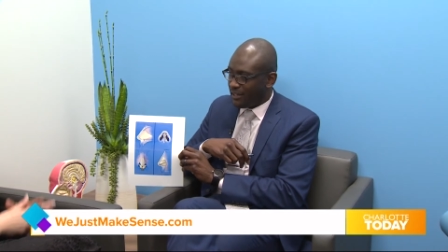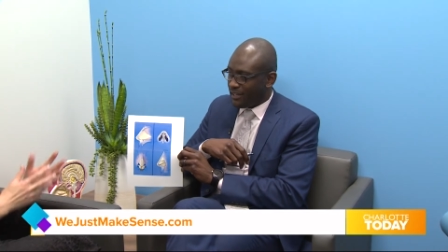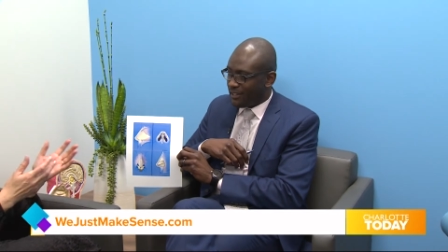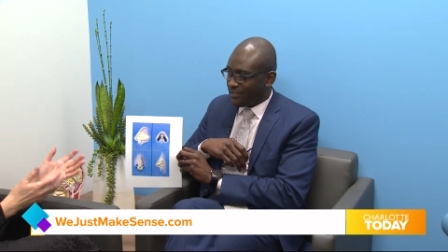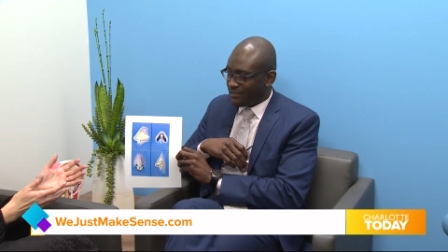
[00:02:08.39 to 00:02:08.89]
Like
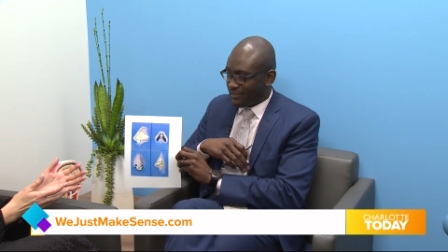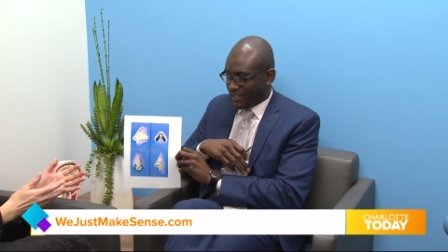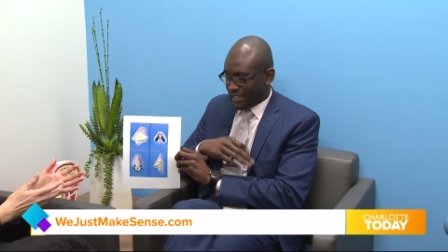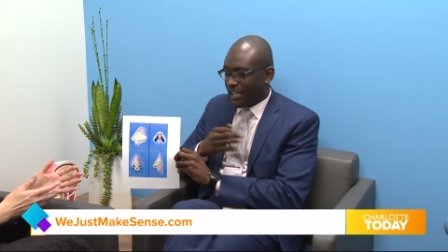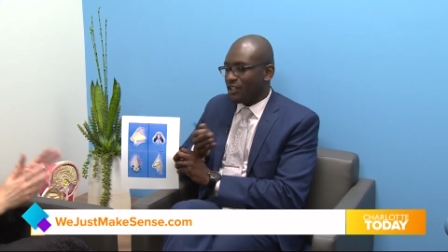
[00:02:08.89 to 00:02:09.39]
allergies.
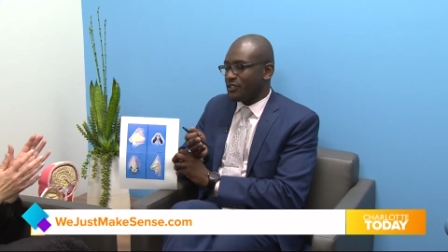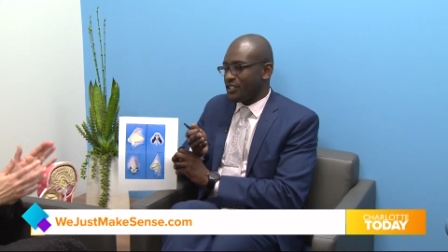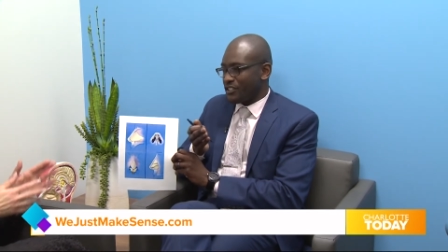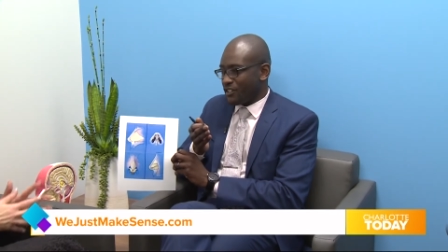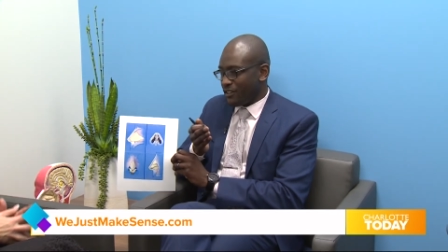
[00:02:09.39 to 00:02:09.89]
Like
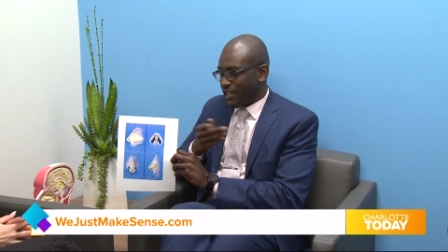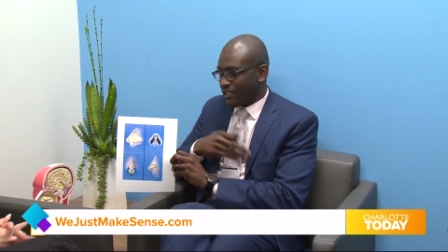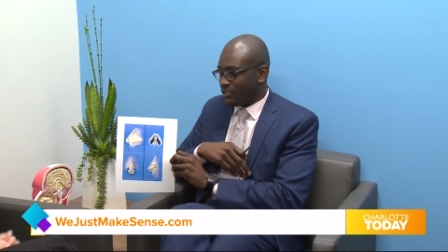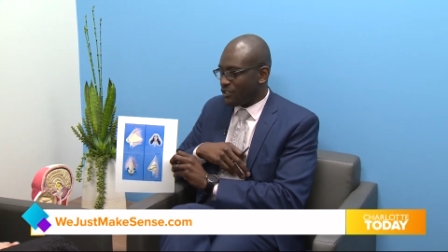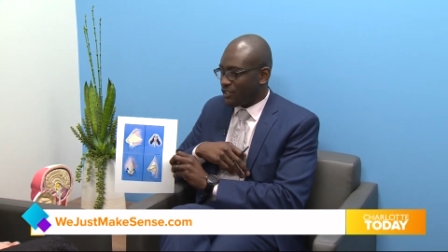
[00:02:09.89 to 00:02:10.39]
allergies,
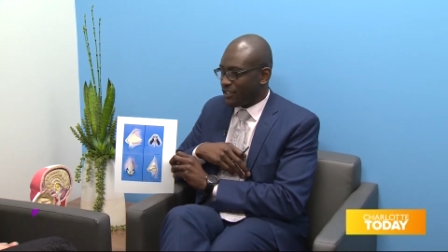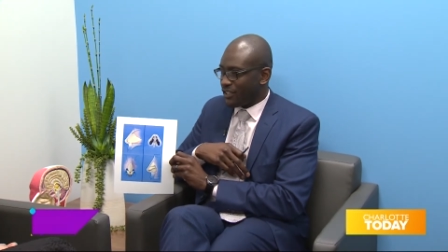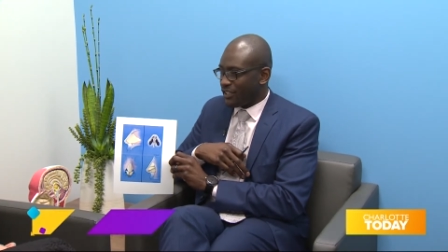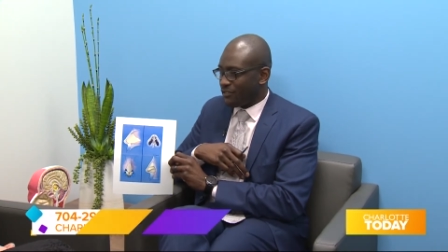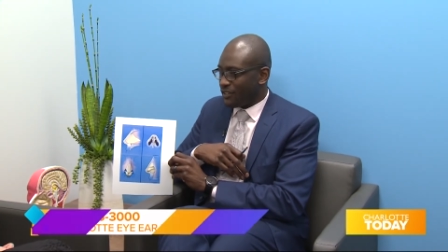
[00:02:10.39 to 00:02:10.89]
correct. So you can
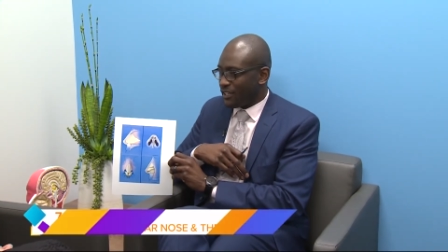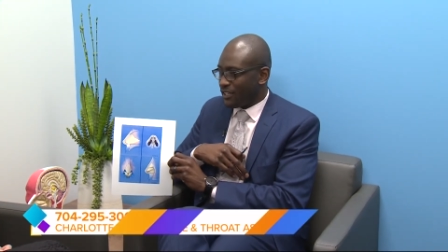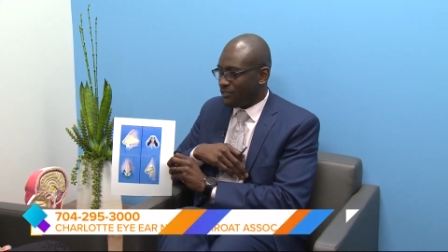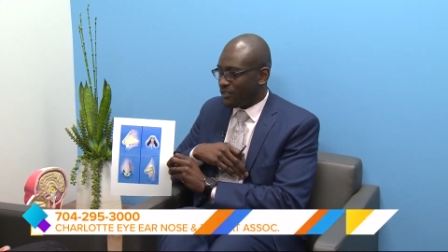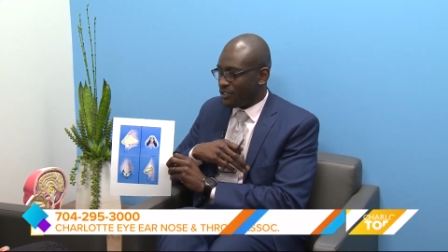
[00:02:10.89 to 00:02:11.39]
think of it,
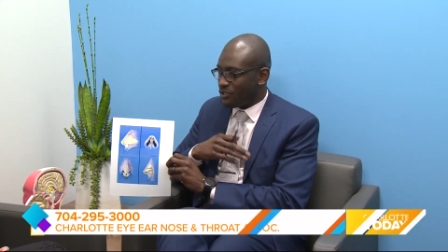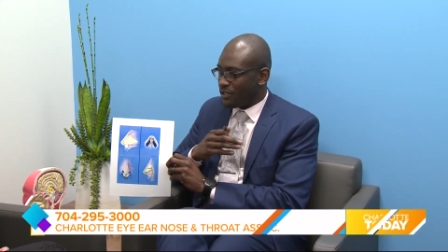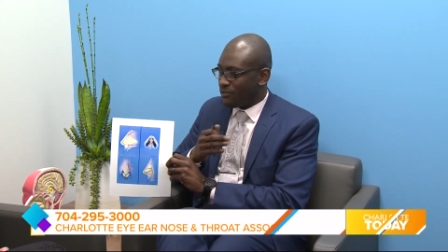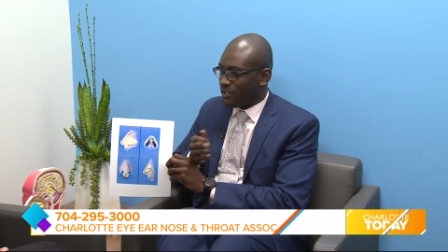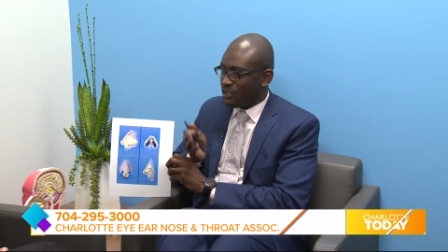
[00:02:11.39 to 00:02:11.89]
if a
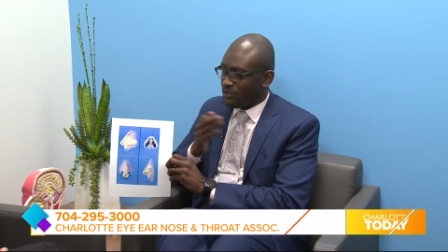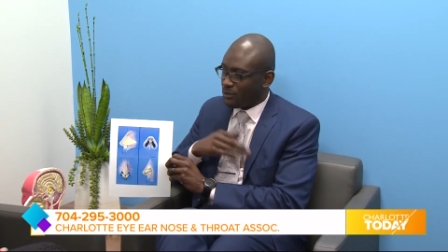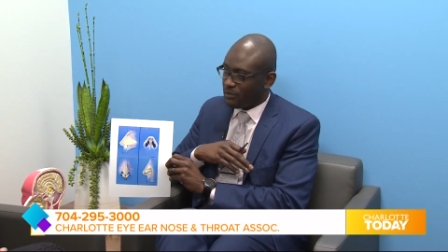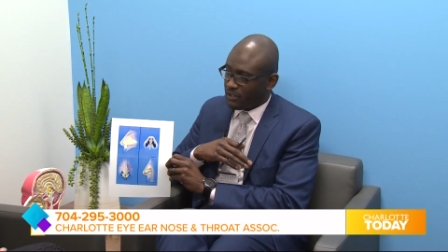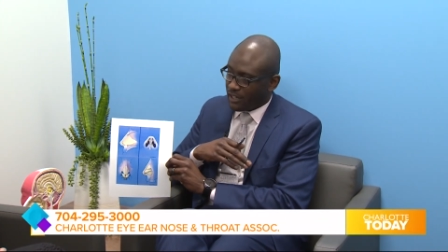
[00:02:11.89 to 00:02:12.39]
tree fell on the
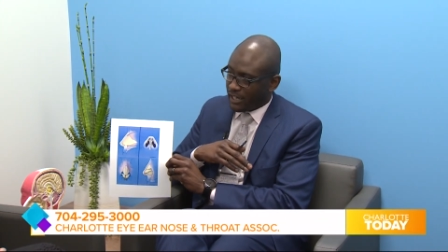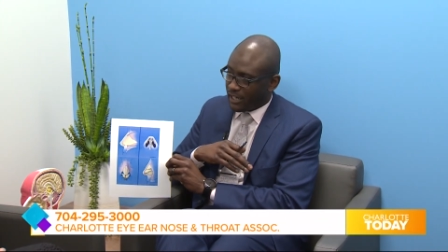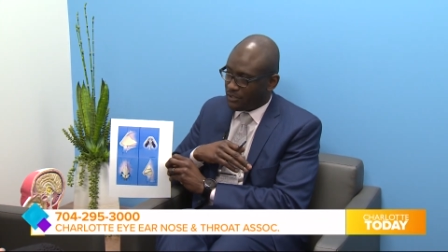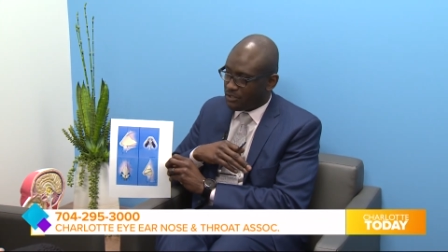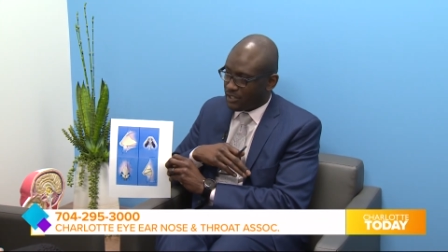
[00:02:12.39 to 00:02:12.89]
roof of your
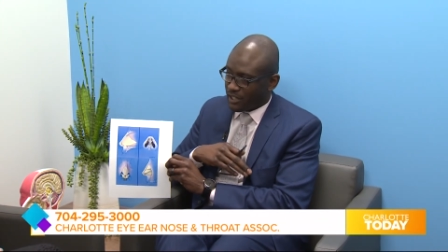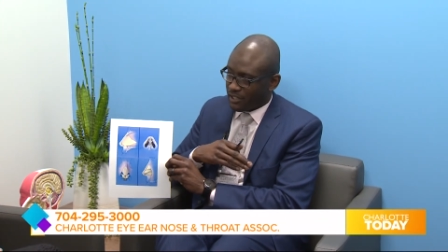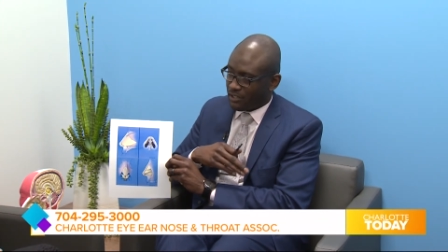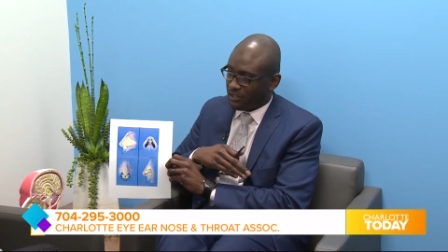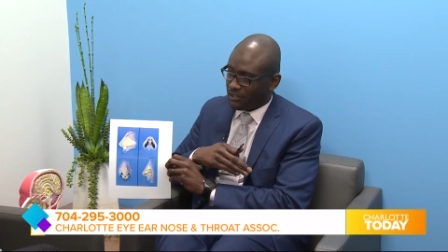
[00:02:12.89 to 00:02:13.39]
house, you're not
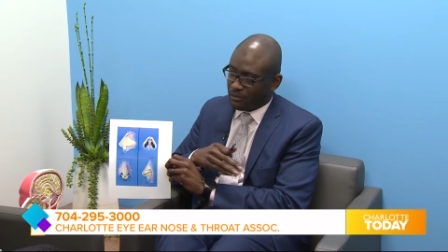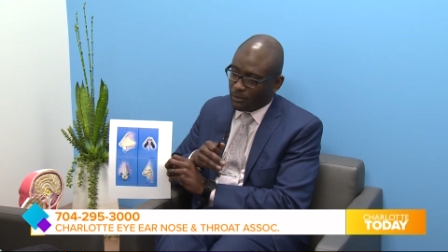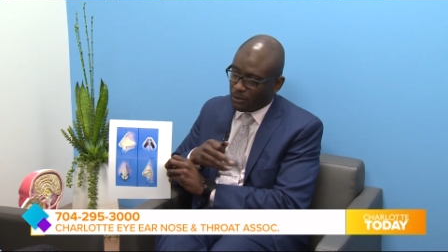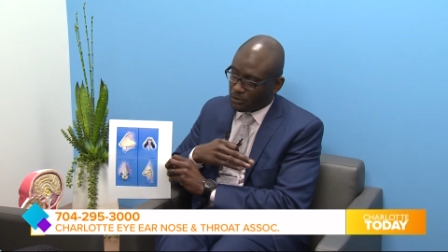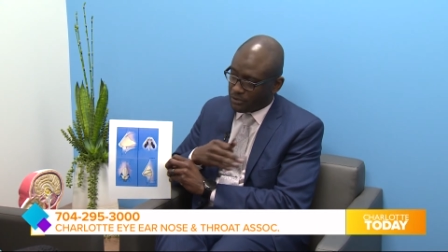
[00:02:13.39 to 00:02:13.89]
gonna call the
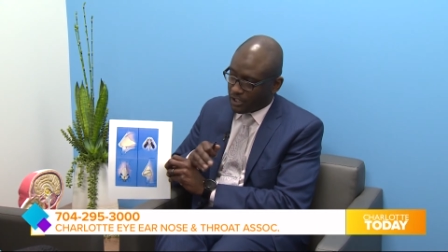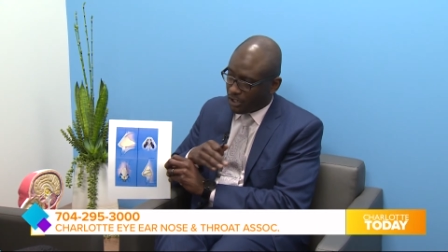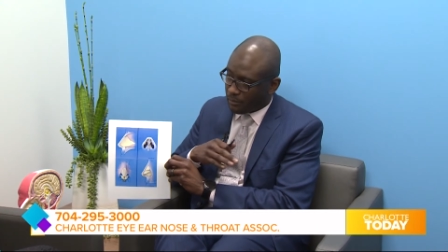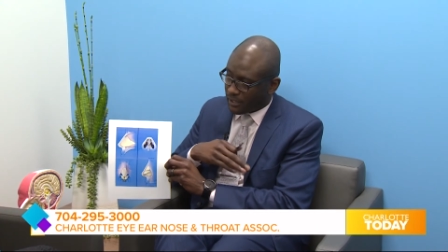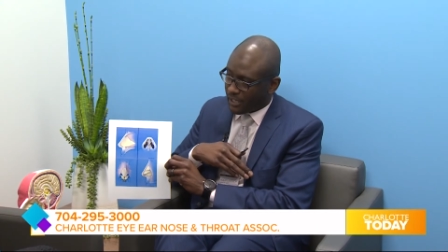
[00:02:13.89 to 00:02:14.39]
upholstery
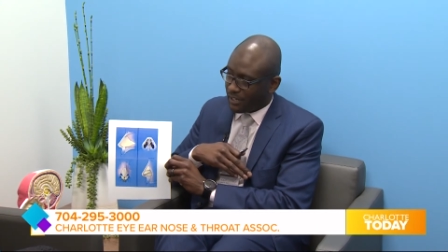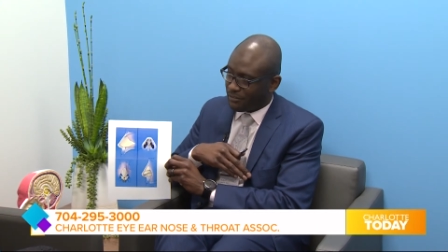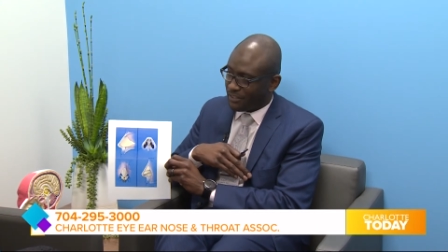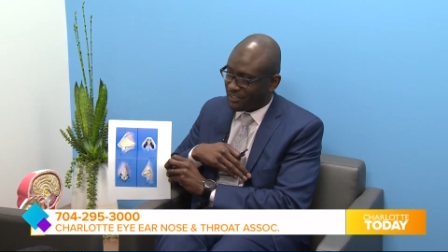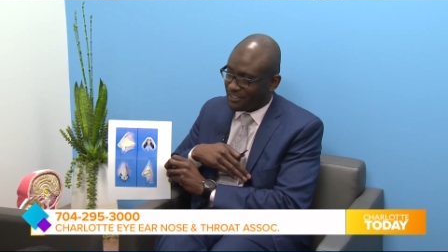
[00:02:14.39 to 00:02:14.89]
carpet guy to
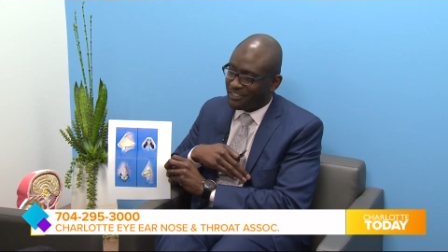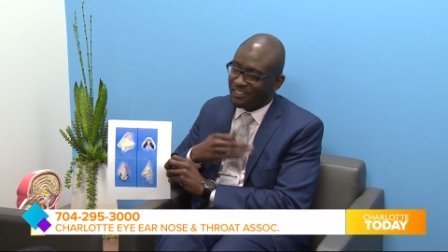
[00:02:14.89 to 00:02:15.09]
fix it.